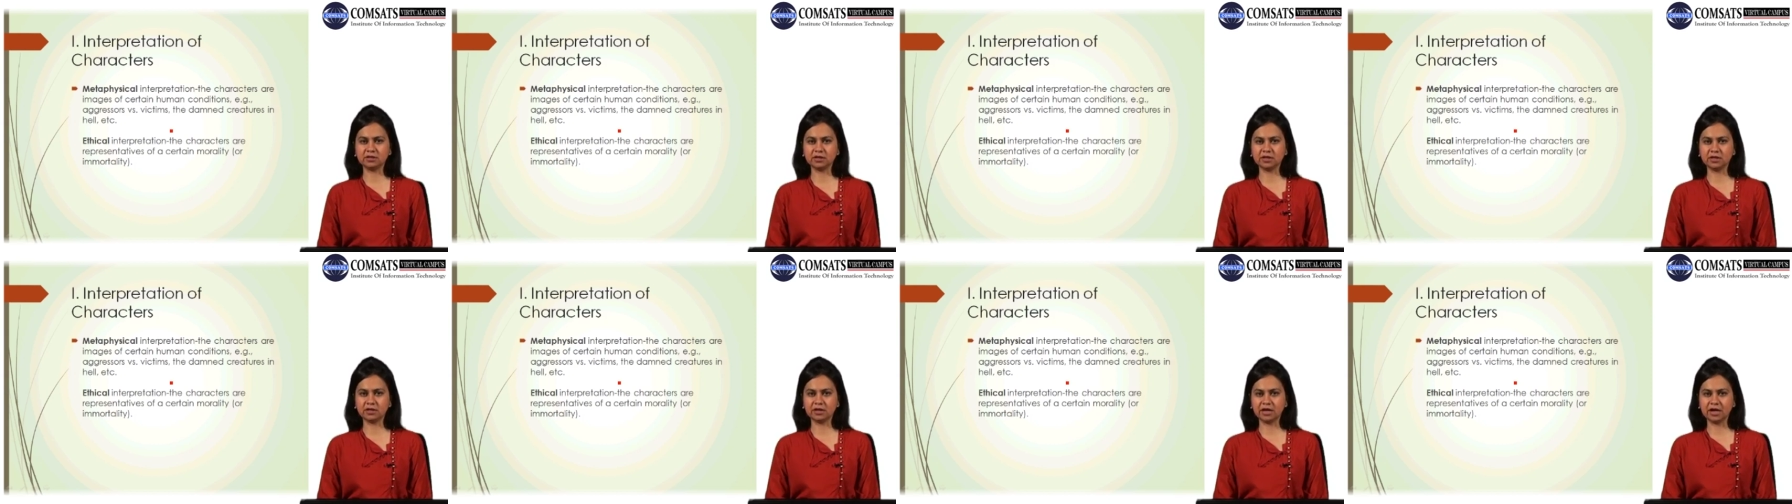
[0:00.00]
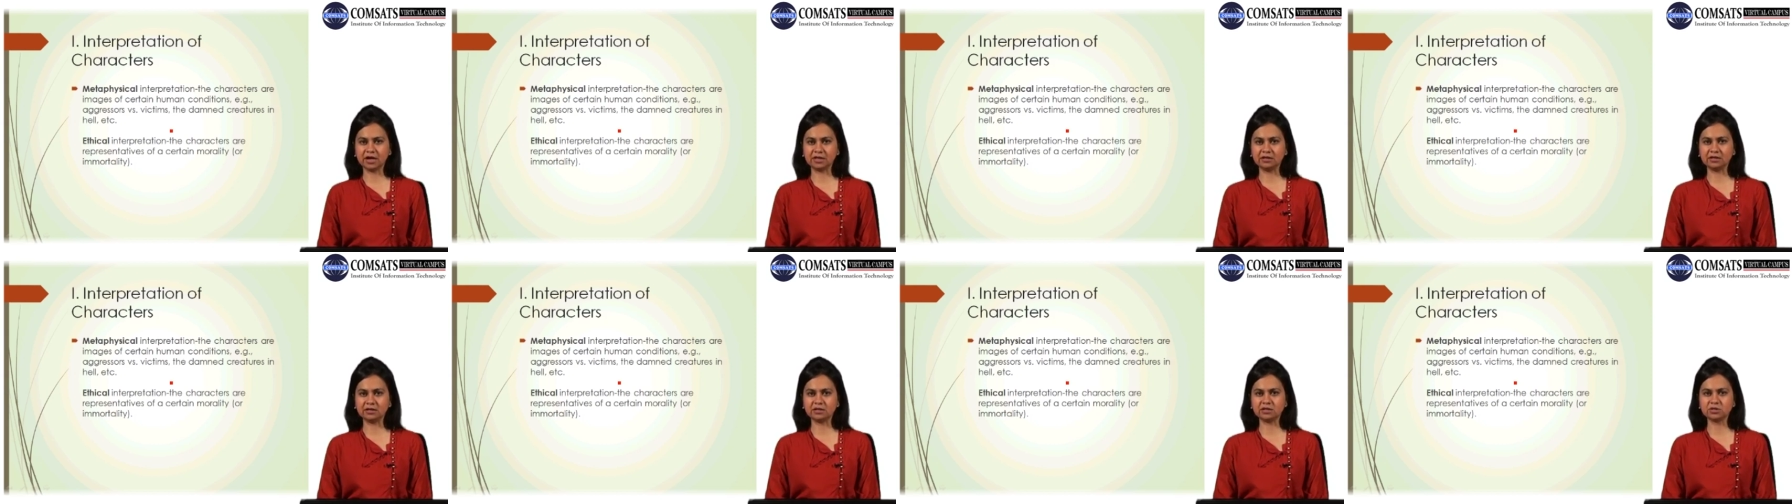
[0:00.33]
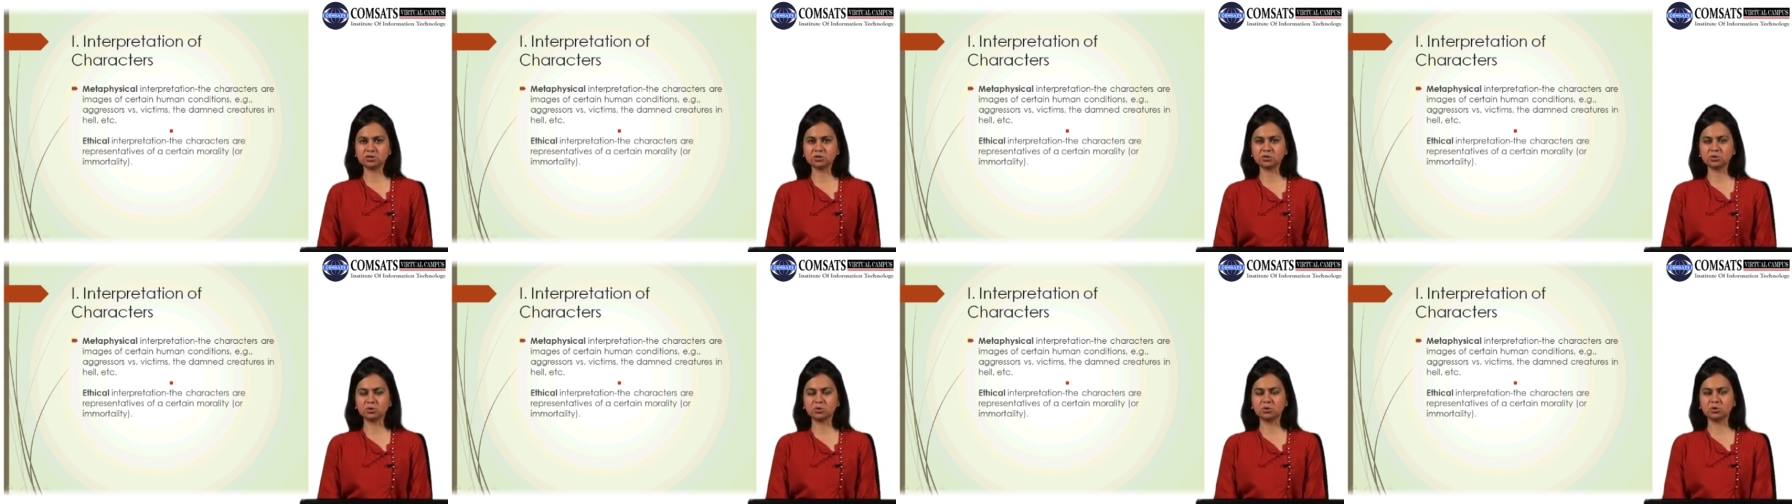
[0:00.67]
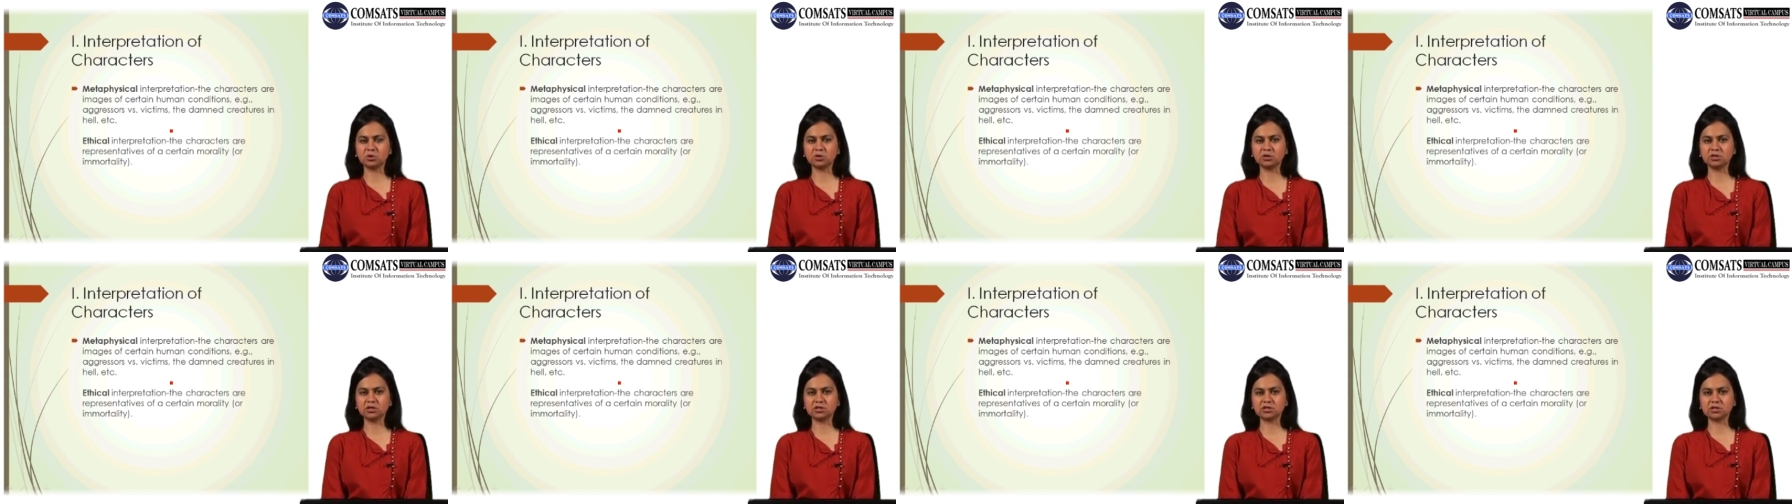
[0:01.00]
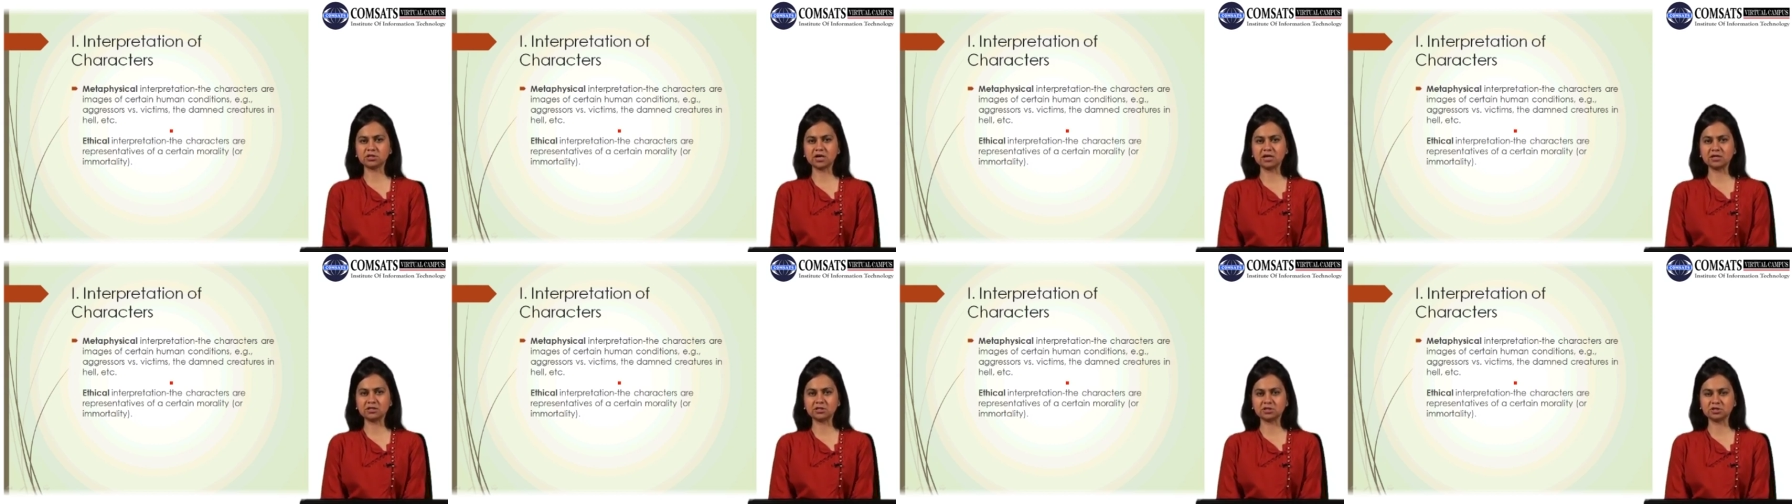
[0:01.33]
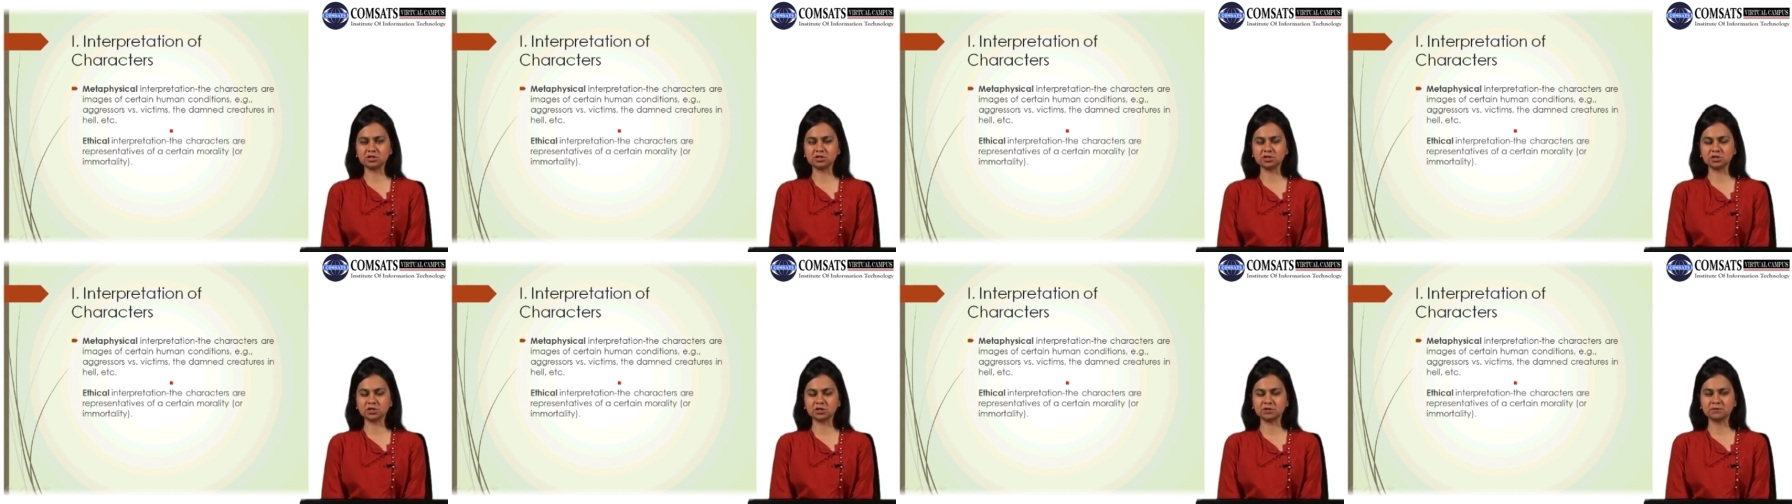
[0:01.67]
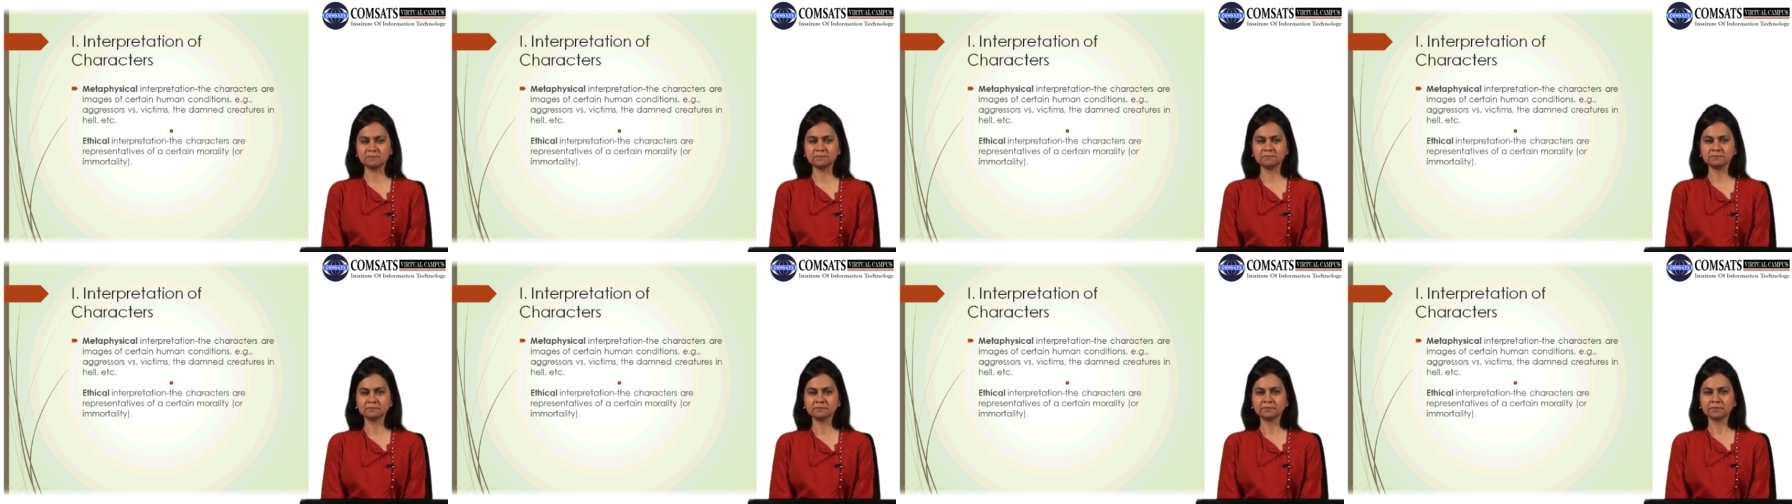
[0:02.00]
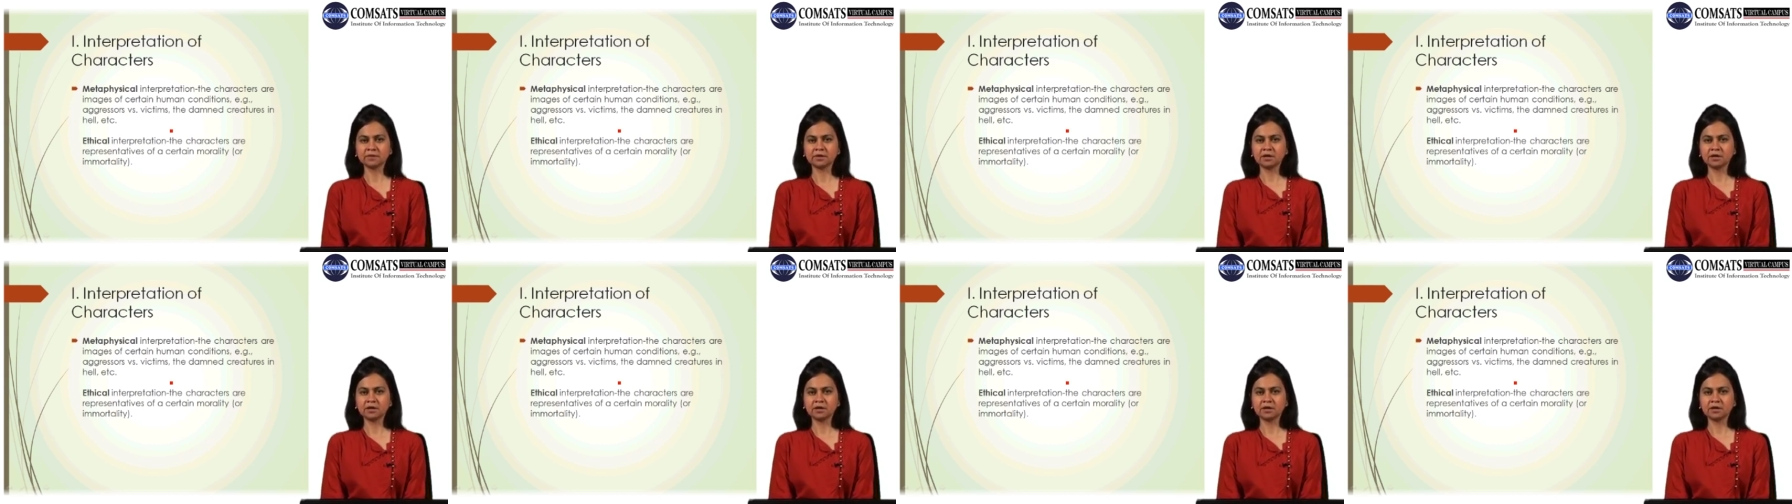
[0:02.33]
analyst or the stylistician,